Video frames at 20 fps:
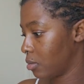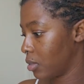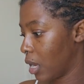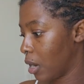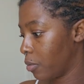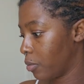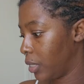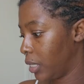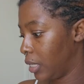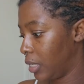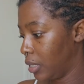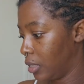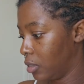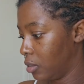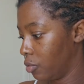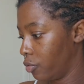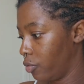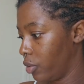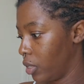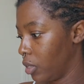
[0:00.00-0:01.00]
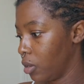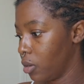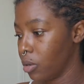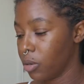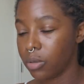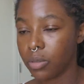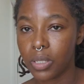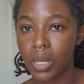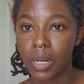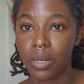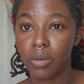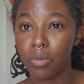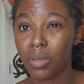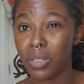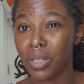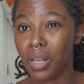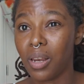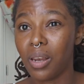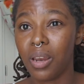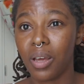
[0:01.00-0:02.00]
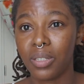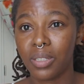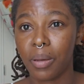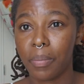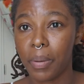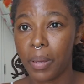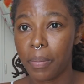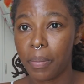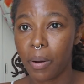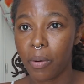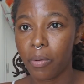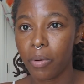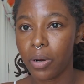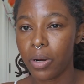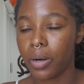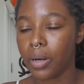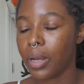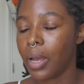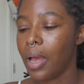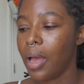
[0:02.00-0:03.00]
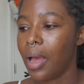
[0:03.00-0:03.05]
that we needed to fill out and it was a lot of paperwork.